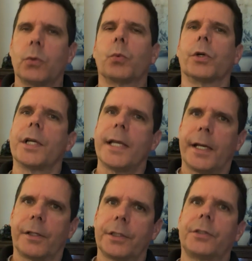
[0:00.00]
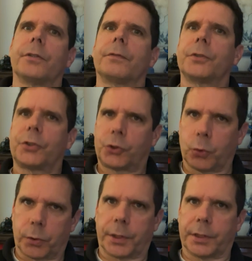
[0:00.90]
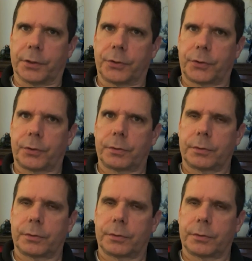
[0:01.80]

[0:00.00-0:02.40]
were narrative stories.